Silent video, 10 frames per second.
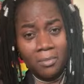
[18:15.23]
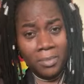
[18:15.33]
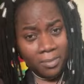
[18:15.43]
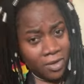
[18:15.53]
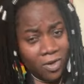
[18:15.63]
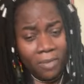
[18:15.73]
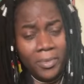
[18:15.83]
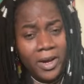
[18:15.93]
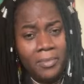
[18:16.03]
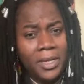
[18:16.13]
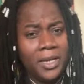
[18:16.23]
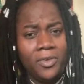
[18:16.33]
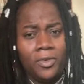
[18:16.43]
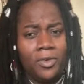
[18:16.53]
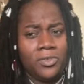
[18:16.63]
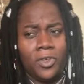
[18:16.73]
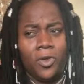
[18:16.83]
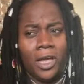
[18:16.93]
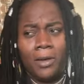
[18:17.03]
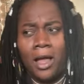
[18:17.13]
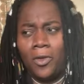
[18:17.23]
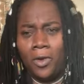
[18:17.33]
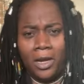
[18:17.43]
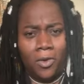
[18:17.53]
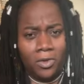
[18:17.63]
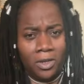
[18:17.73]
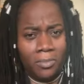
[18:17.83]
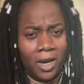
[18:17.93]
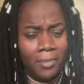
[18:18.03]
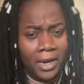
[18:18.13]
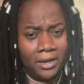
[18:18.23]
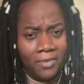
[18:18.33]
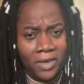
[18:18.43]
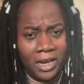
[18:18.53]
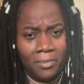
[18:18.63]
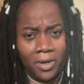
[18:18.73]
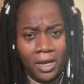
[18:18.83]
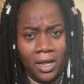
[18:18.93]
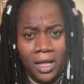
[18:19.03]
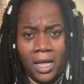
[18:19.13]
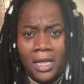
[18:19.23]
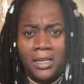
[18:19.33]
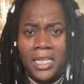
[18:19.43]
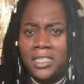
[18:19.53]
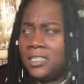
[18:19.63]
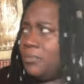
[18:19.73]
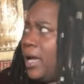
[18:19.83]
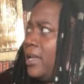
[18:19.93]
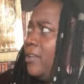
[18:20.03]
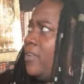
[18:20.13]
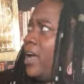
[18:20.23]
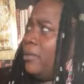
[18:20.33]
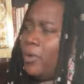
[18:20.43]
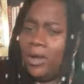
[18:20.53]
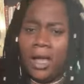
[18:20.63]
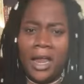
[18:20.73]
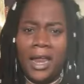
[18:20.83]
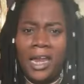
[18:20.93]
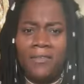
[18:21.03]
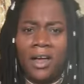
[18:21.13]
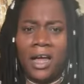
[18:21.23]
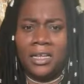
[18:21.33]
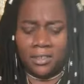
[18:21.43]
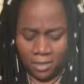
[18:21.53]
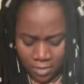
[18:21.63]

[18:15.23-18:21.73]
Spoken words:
Maybe you're a mermaid, you know? So you can go to the mermaid Divine Mother. This is my Divine Mother, and I never ask.